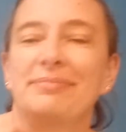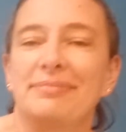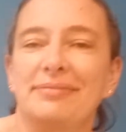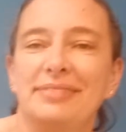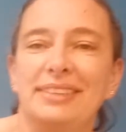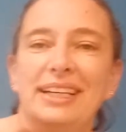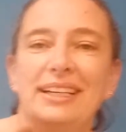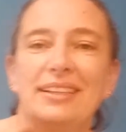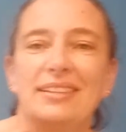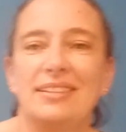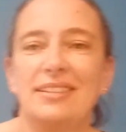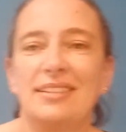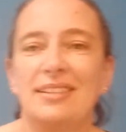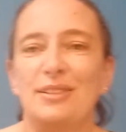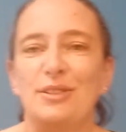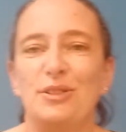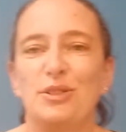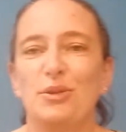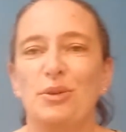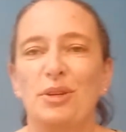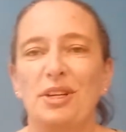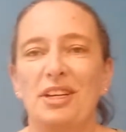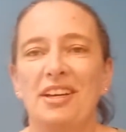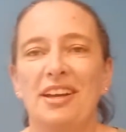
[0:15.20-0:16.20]
Yes,
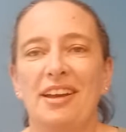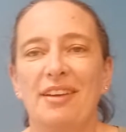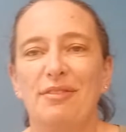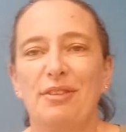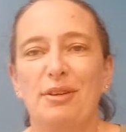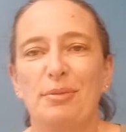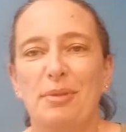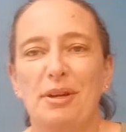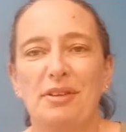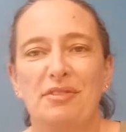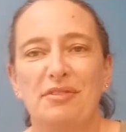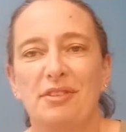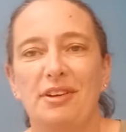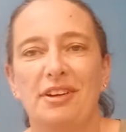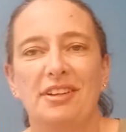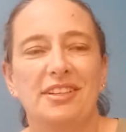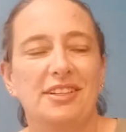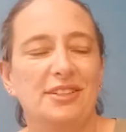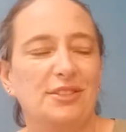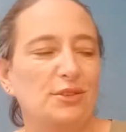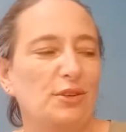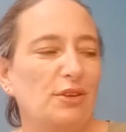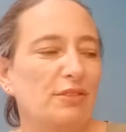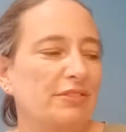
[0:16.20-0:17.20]
enjoying having my
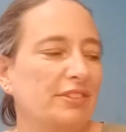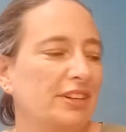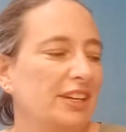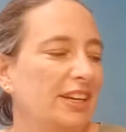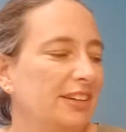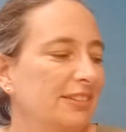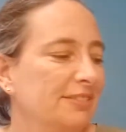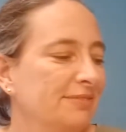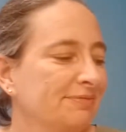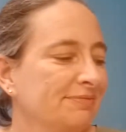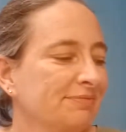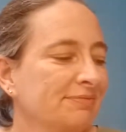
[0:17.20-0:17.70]
Fridays off again.